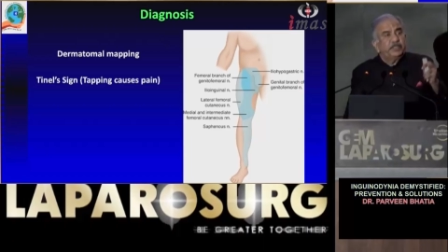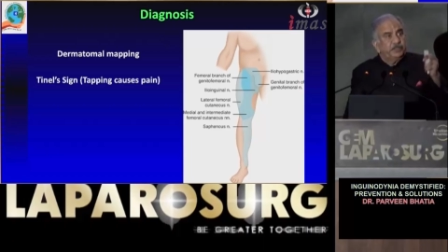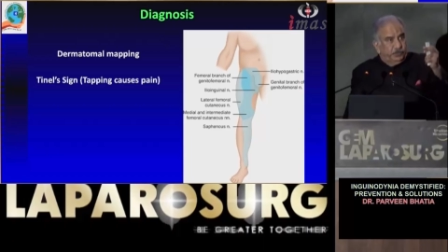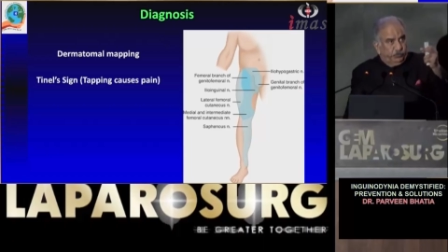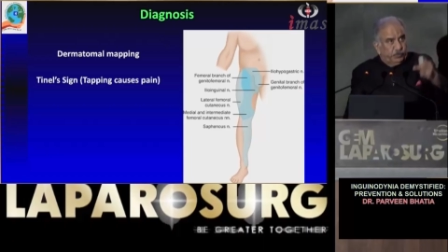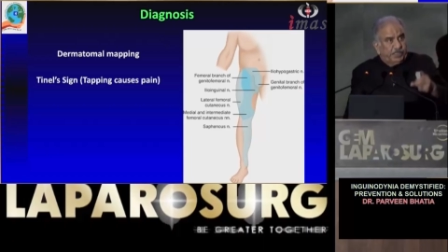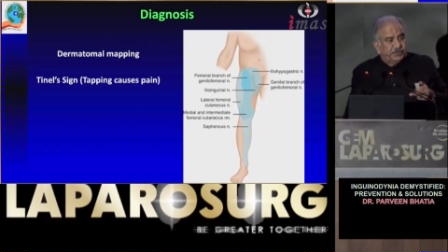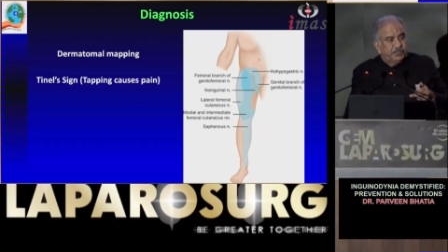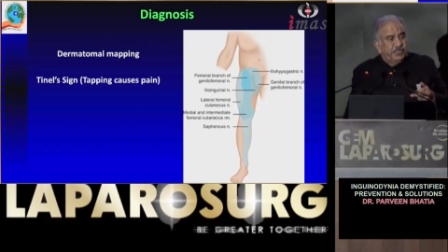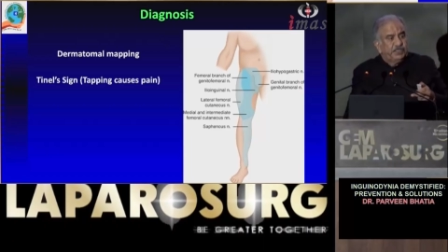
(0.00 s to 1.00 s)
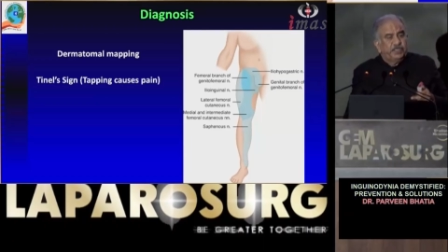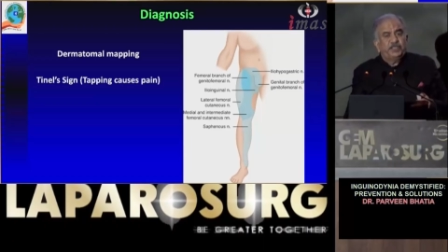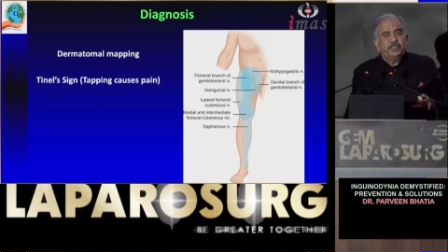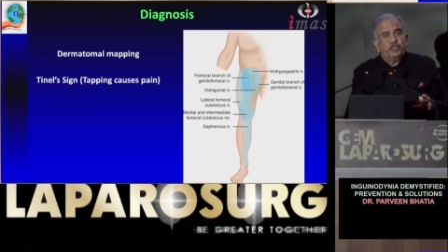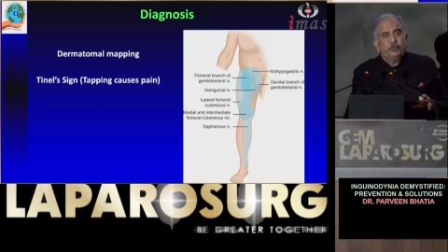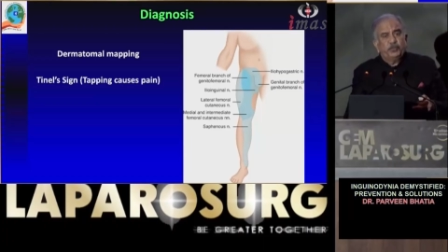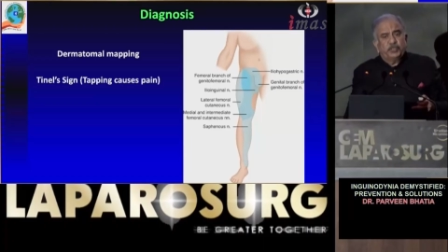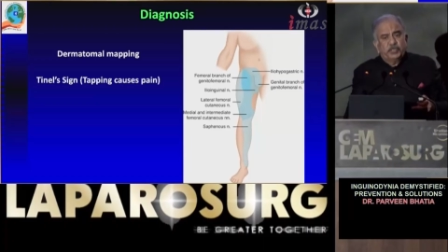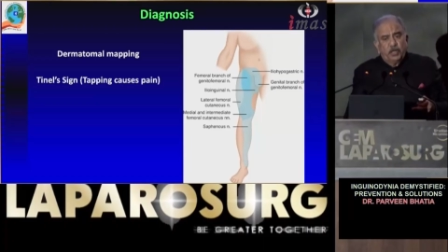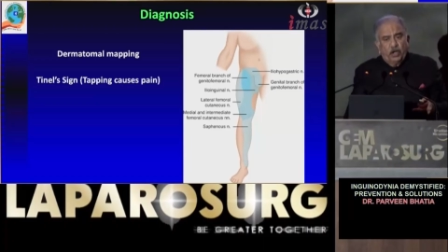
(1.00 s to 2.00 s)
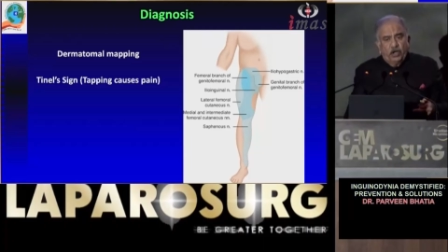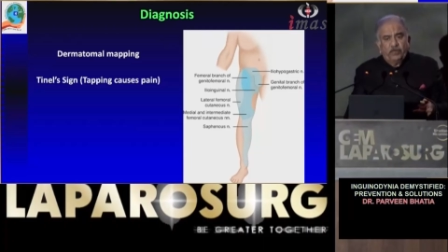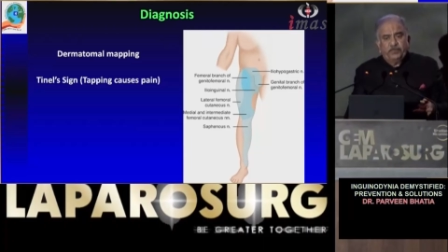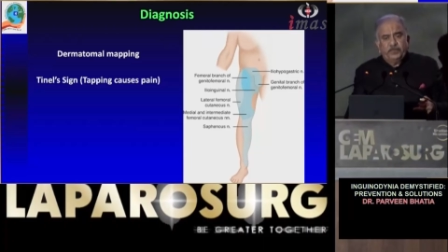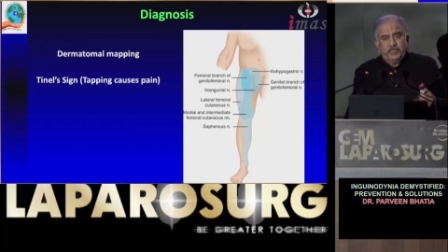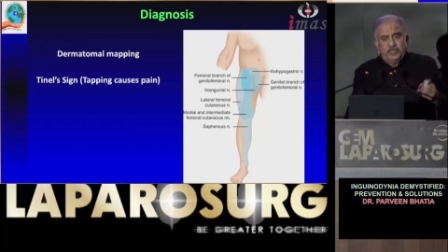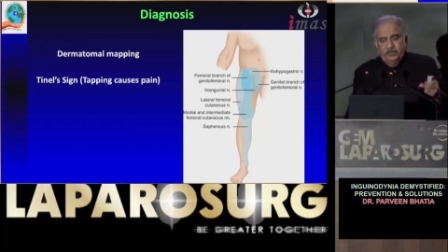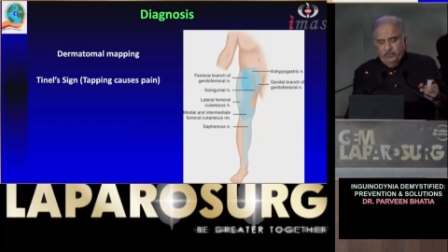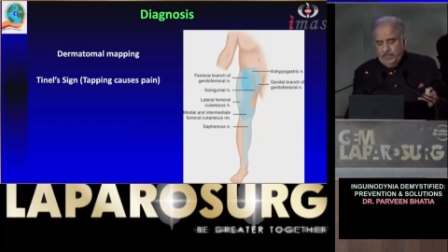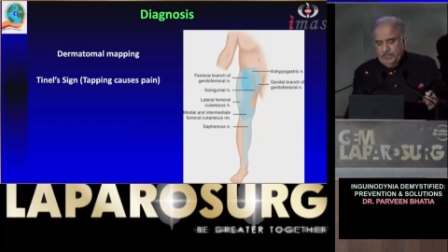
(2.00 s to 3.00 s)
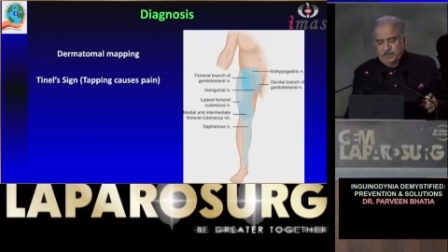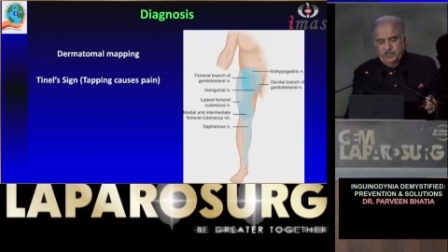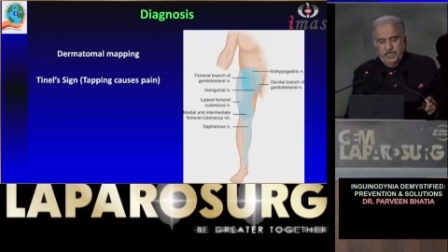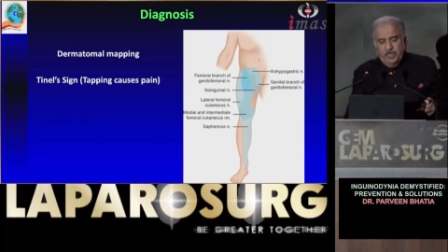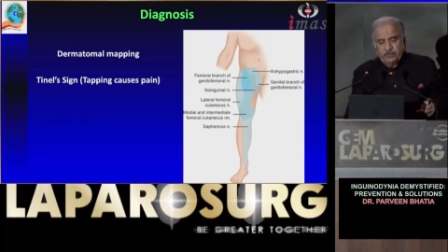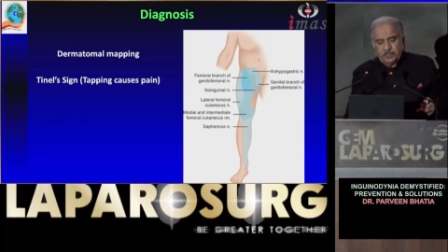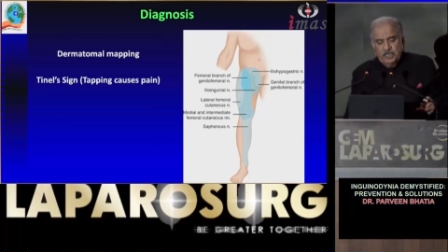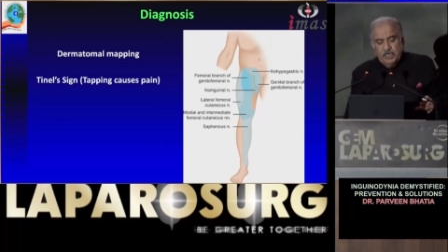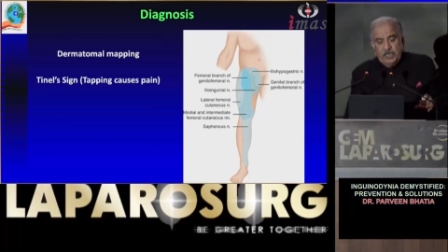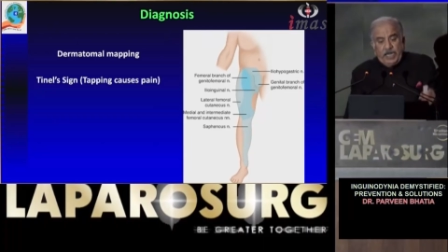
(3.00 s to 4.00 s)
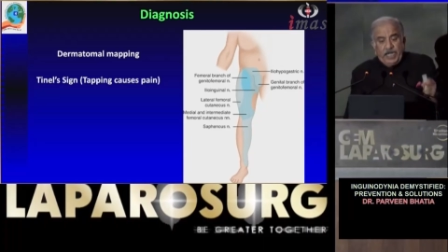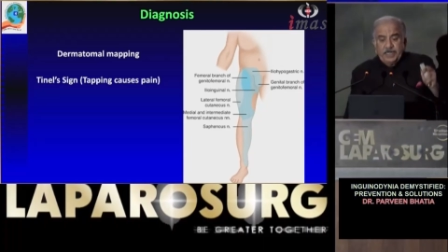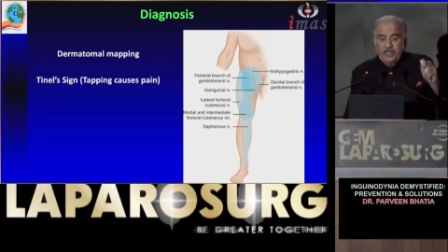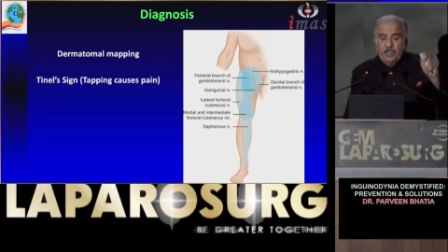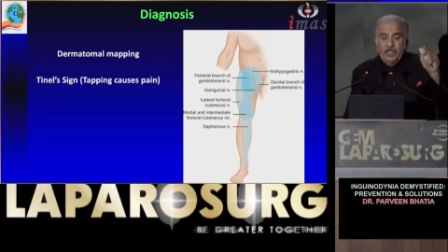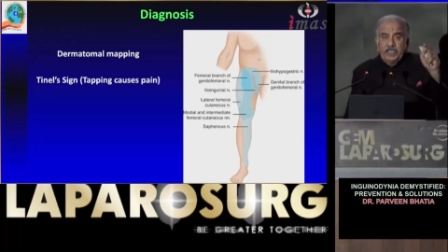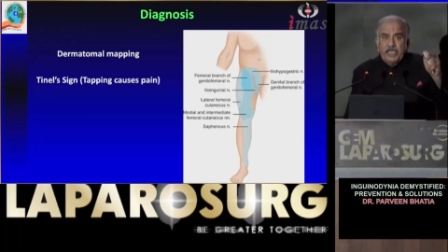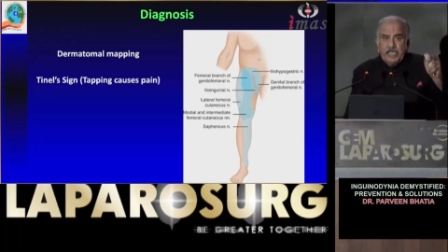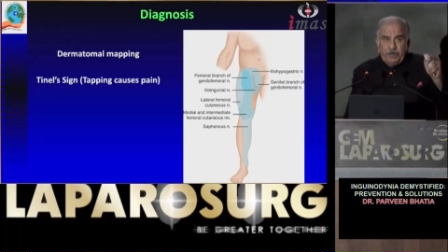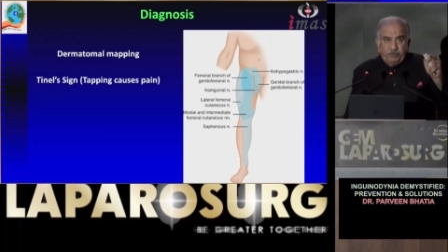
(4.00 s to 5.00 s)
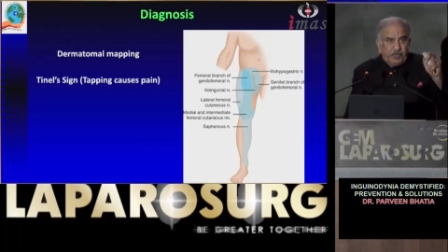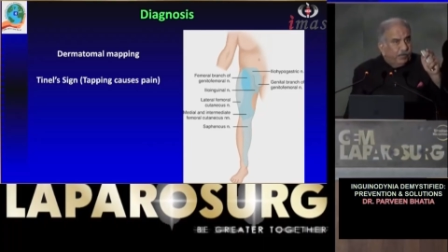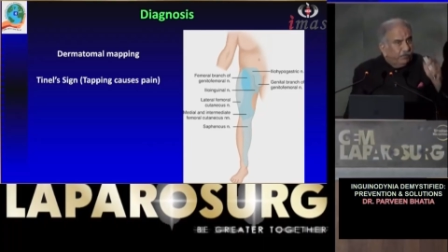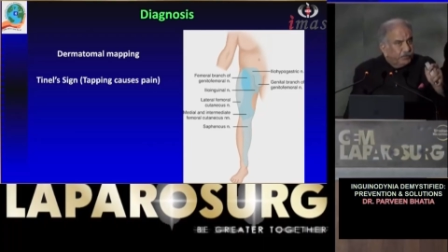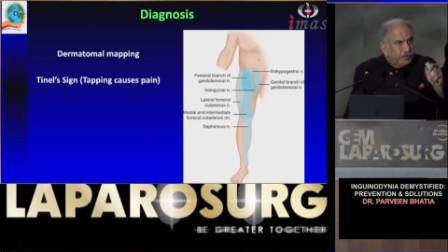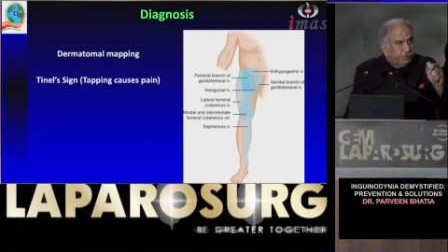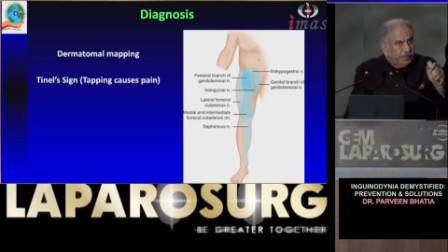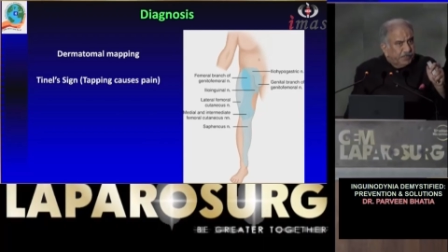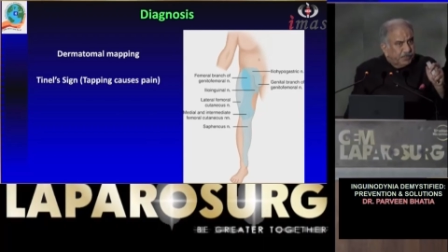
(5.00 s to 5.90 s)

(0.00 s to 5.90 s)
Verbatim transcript: you can see the distribution of the various nerves and again, if the patient